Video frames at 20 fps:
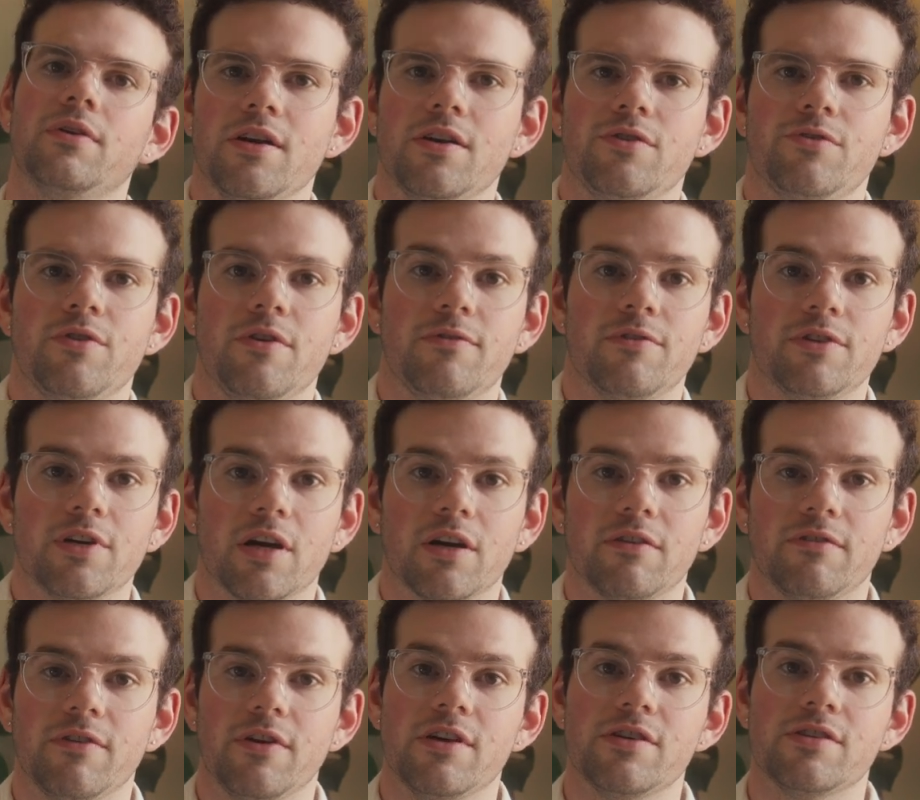Street
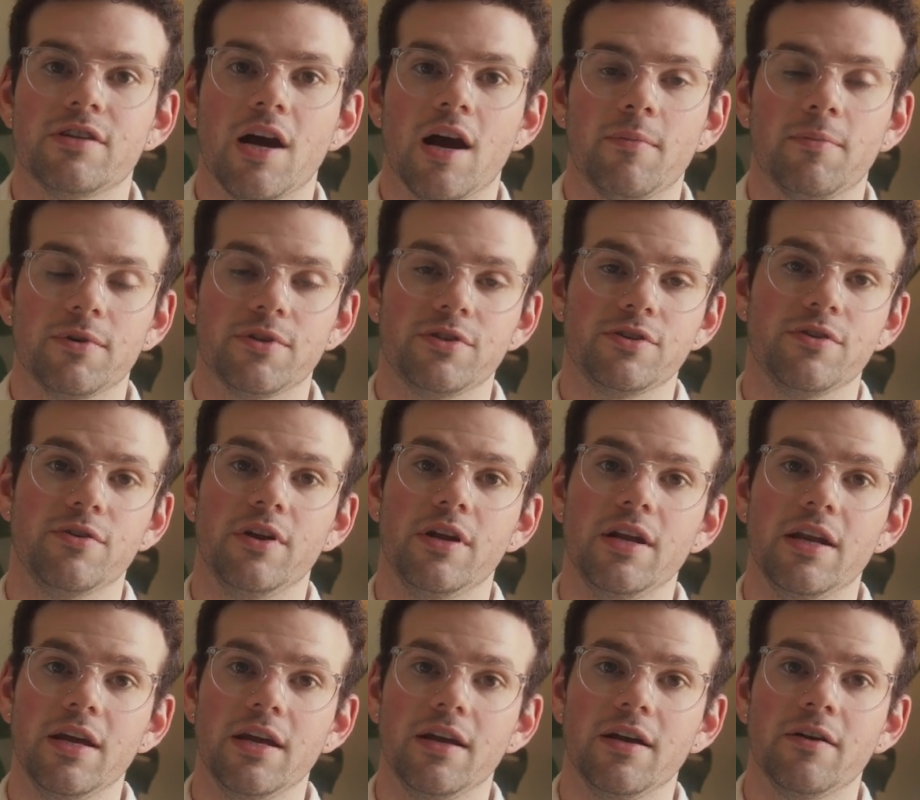photography is an
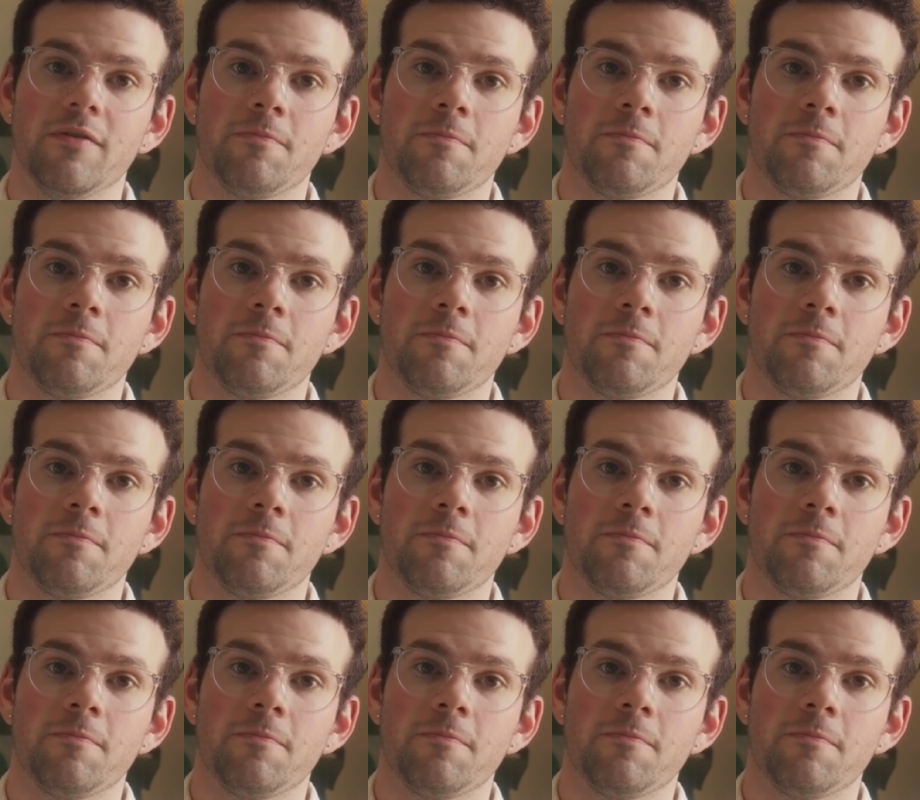opportunity